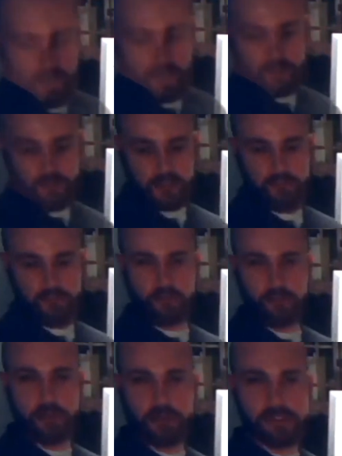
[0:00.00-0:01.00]
Thank you for
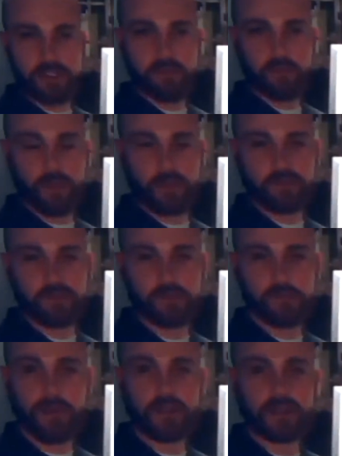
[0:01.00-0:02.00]
joining us, the Impact School
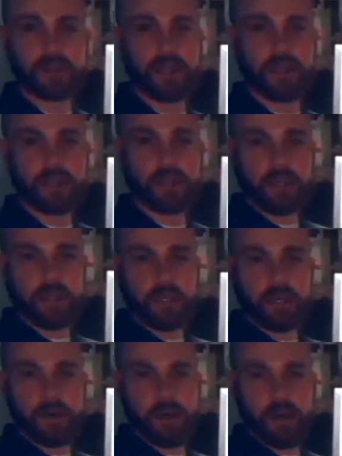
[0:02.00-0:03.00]
of Money today.
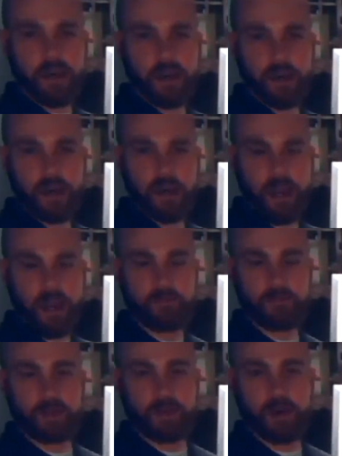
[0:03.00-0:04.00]

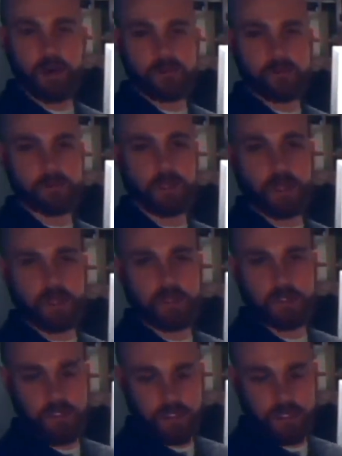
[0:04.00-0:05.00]
Have an awesome day,
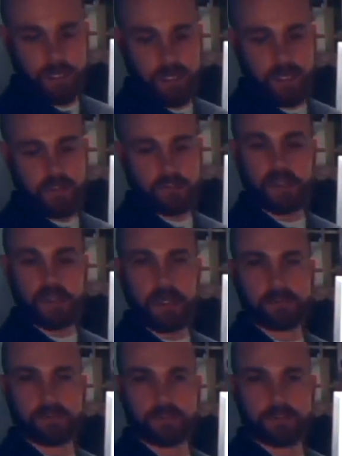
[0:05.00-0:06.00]
and
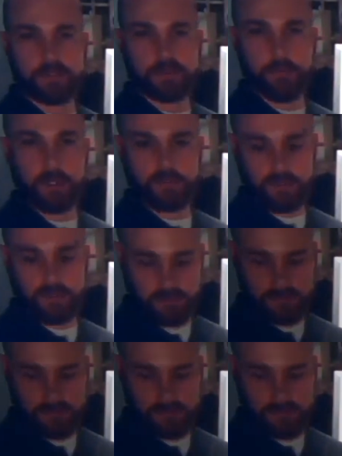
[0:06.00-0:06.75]
class dismissed.